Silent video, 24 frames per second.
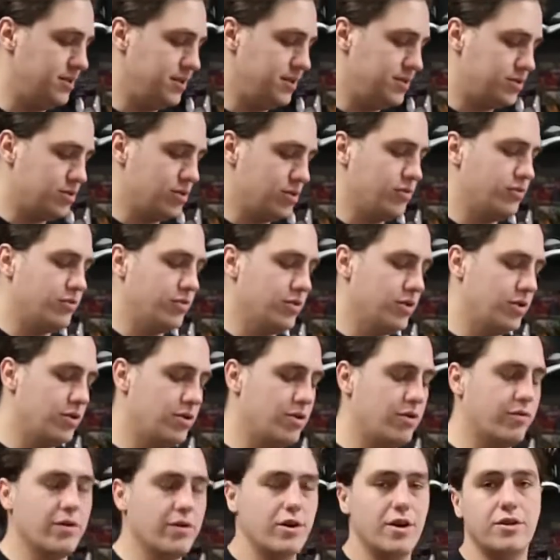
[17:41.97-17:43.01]
These sold for a
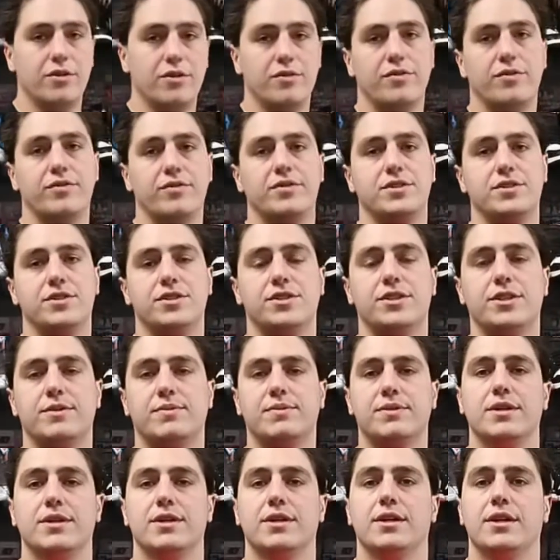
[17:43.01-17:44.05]
little over 150
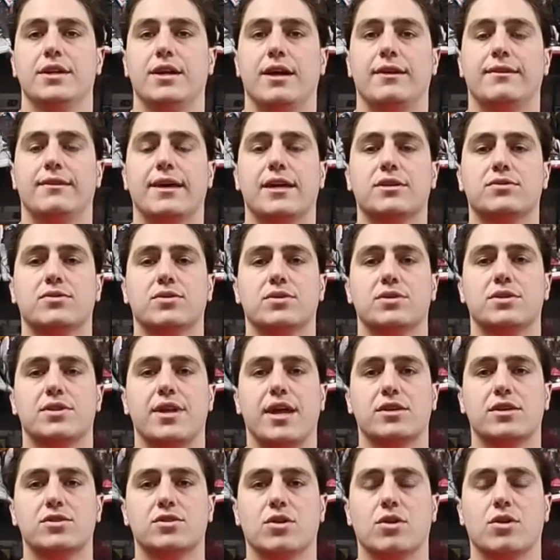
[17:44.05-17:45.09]
shipped, and that's what's
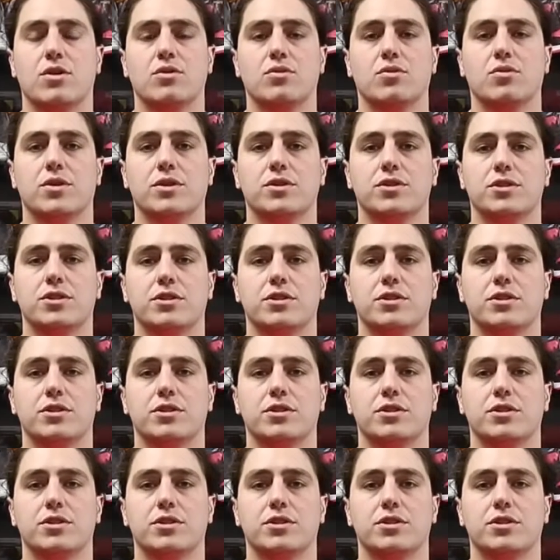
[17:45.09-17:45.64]
next on What's